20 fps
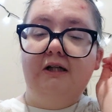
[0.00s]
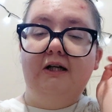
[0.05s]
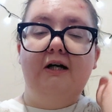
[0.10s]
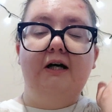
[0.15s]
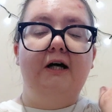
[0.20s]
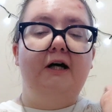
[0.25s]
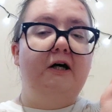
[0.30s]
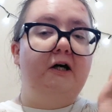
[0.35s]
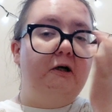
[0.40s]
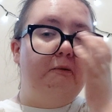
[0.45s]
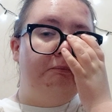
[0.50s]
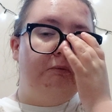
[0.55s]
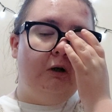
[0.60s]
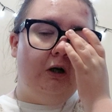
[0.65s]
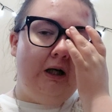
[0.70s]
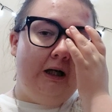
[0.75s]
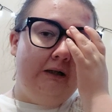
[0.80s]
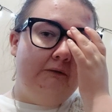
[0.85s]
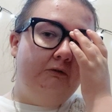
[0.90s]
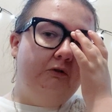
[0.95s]
But
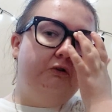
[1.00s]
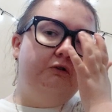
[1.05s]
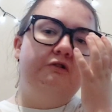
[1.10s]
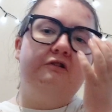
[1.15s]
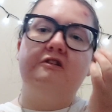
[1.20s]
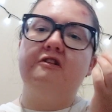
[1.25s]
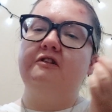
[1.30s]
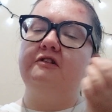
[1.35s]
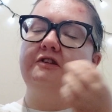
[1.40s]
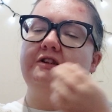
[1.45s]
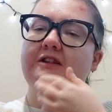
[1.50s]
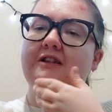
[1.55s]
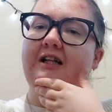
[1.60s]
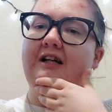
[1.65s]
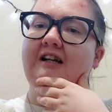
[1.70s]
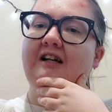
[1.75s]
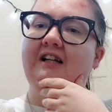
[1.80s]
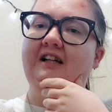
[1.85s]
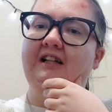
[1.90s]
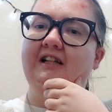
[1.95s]
I would also
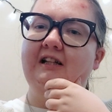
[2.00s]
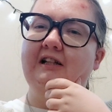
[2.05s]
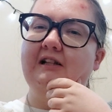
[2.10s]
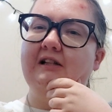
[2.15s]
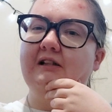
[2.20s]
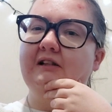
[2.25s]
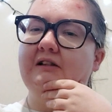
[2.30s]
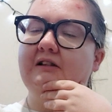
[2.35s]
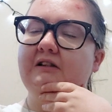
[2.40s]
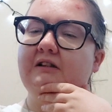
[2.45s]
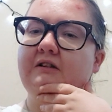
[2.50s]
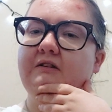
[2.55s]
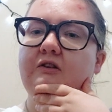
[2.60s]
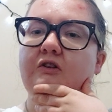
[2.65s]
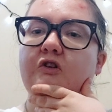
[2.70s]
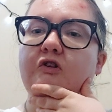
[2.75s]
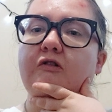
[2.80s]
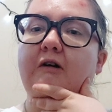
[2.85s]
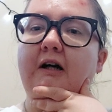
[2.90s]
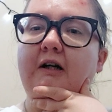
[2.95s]
say
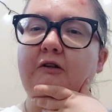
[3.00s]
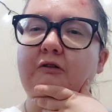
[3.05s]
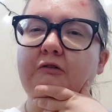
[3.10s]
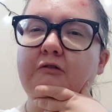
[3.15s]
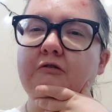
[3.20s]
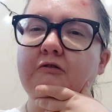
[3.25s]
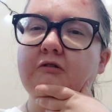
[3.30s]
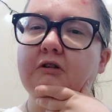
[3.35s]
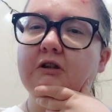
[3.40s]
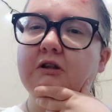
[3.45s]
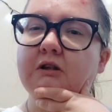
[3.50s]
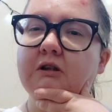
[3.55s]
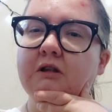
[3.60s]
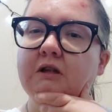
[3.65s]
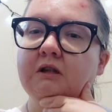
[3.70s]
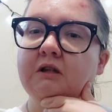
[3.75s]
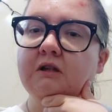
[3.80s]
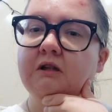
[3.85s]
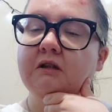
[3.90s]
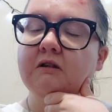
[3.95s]
Dracul,
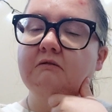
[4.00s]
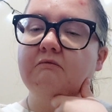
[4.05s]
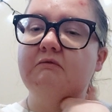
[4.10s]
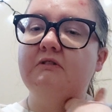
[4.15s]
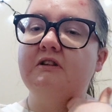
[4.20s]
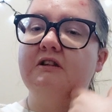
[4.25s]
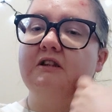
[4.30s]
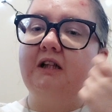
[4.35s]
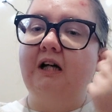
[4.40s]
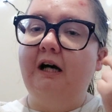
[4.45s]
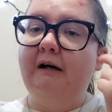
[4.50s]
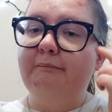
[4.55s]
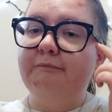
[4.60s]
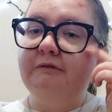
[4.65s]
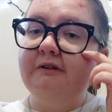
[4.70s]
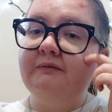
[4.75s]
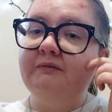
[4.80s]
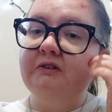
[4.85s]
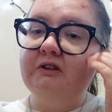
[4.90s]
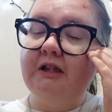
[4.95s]
which I have
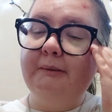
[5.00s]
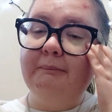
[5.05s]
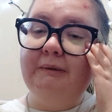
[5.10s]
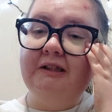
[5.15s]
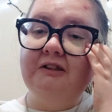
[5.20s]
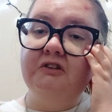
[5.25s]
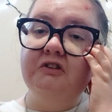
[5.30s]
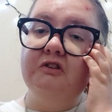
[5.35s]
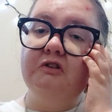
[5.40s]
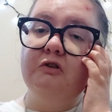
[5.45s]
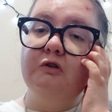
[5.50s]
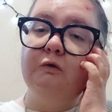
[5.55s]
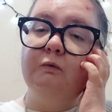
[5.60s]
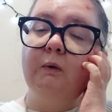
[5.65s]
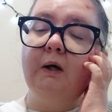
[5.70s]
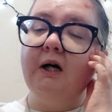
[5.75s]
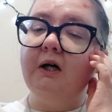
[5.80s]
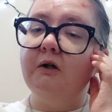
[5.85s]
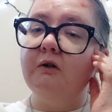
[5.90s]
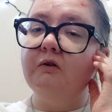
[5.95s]
previously mentioned as
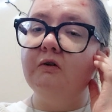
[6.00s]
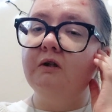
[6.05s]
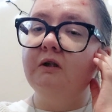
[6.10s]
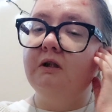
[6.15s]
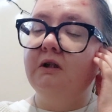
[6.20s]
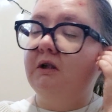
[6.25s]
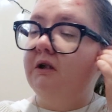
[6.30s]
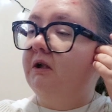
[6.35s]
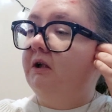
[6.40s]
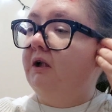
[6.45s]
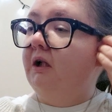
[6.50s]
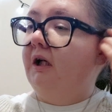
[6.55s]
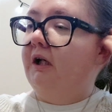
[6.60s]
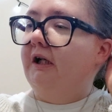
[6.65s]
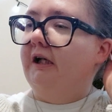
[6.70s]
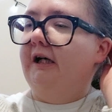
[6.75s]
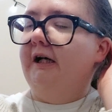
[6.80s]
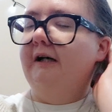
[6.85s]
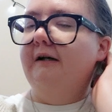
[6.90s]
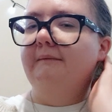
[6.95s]
well.
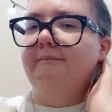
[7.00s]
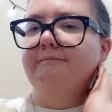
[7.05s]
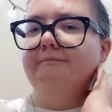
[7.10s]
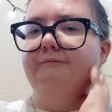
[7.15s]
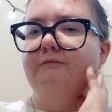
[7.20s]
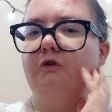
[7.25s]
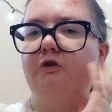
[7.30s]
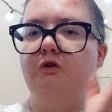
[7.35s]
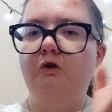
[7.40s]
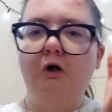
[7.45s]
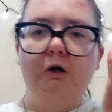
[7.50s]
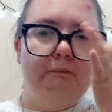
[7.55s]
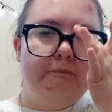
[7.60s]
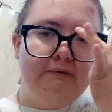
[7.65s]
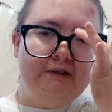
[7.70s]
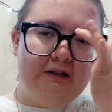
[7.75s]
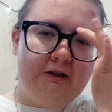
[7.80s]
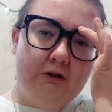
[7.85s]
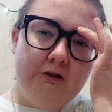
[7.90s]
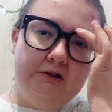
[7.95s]
Not
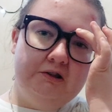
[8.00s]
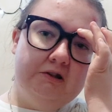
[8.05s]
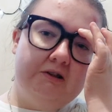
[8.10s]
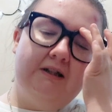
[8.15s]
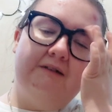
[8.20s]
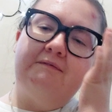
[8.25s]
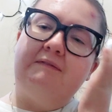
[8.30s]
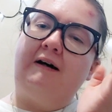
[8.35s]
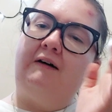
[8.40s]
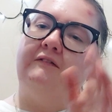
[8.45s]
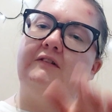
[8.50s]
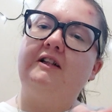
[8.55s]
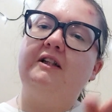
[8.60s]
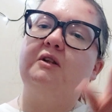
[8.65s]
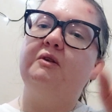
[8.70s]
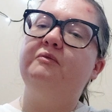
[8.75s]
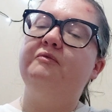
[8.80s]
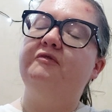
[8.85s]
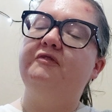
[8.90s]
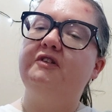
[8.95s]
because I found it
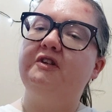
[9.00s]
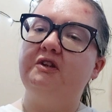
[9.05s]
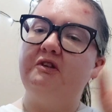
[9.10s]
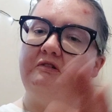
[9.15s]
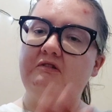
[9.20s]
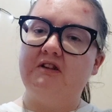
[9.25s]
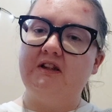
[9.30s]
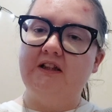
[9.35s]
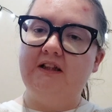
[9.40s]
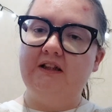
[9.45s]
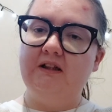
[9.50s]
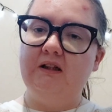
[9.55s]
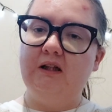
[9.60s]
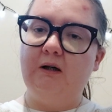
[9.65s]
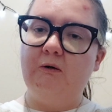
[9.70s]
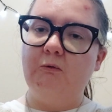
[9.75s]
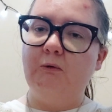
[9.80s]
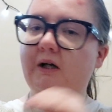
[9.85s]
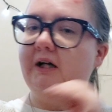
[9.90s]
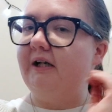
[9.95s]
confusing in
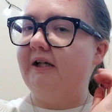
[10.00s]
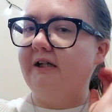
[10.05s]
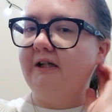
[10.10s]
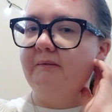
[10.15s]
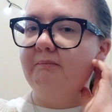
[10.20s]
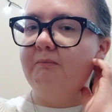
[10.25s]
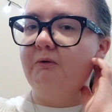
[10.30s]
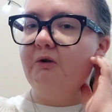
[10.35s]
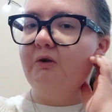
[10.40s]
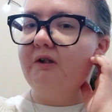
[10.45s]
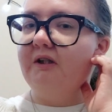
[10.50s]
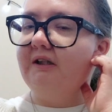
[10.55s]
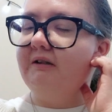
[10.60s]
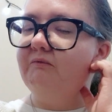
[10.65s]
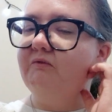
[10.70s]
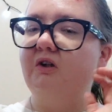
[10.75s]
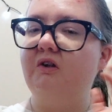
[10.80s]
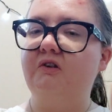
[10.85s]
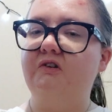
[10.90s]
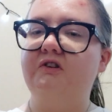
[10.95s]
that way, but it
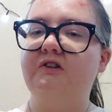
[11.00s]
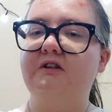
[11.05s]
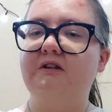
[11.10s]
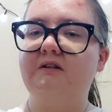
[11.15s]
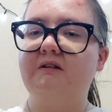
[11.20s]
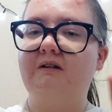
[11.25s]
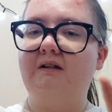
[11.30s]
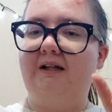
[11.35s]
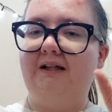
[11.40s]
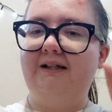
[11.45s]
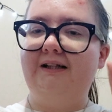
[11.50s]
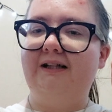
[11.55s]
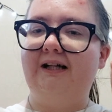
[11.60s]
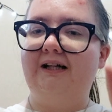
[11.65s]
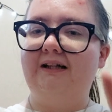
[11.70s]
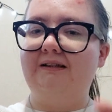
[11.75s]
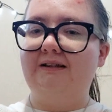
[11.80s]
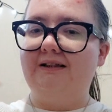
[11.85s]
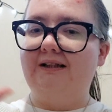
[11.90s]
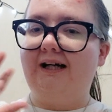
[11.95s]
was like
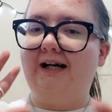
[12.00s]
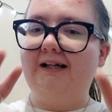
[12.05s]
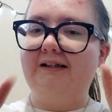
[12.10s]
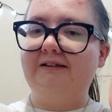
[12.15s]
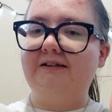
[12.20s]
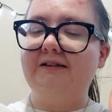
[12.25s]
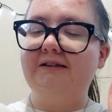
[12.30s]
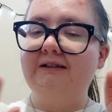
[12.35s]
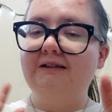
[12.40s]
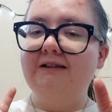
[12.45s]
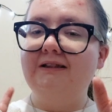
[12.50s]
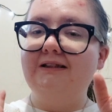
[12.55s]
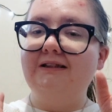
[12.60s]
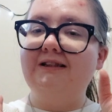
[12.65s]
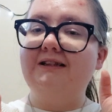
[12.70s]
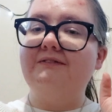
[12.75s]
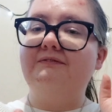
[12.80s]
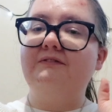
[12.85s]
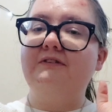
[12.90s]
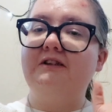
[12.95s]
kind of had
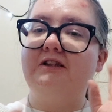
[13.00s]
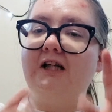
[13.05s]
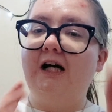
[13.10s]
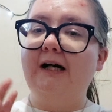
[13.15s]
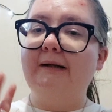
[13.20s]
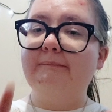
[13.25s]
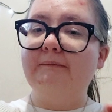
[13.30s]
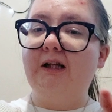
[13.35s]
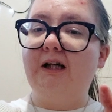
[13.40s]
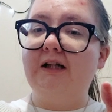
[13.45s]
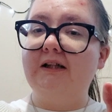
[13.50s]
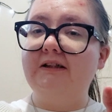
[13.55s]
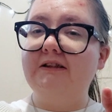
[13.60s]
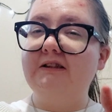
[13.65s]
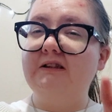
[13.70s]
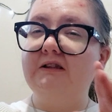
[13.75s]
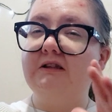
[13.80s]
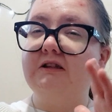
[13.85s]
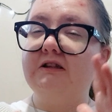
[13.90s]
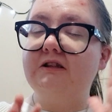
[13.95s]
different
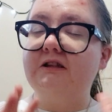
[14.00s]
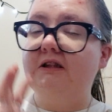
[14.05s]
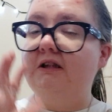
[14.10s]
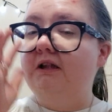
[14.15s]
timelines